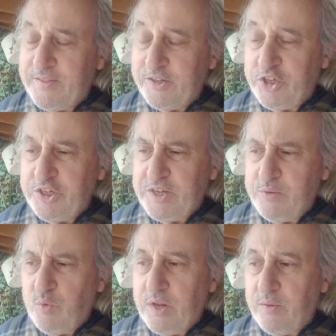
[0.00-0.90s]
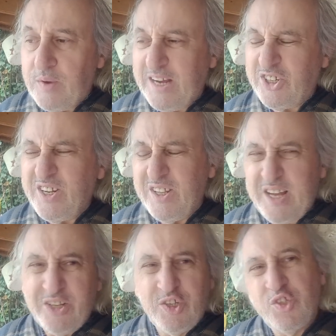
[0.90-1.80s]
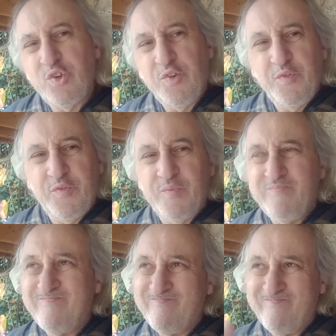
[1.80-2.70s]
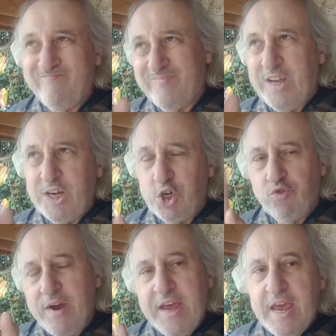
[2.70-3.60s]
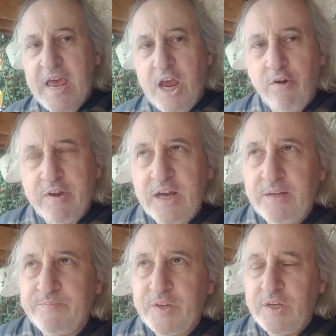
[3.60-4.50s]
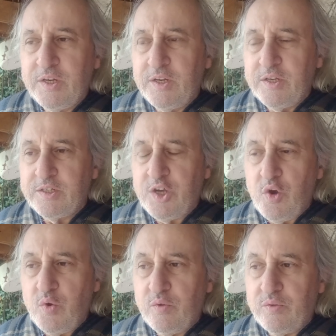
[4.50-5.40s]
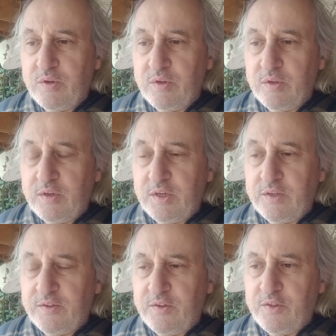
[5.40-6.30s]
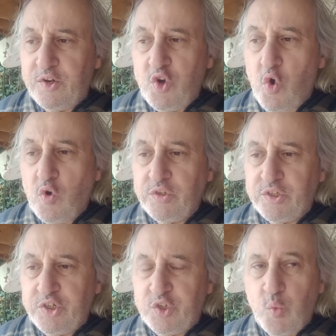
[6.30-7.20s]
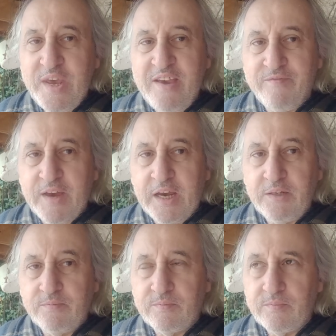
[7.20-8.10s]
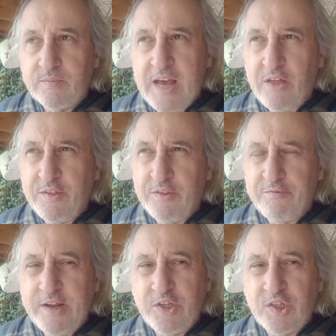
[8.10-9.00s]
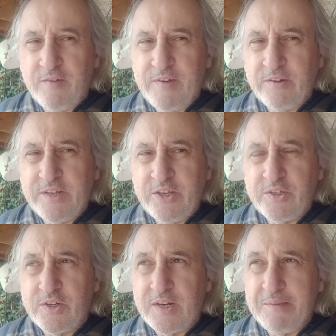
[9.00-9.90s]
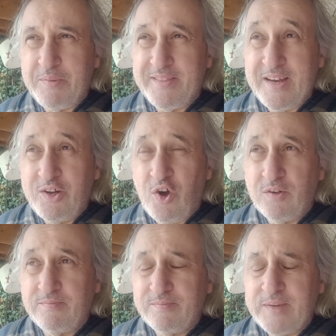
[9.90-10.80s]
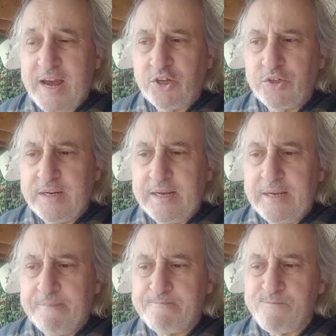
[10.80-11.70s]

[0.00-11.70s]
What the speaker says: She said, well, actually, that's a sort of gray area. So the Norns are just weaving at the threads of our destiny, but they're not actually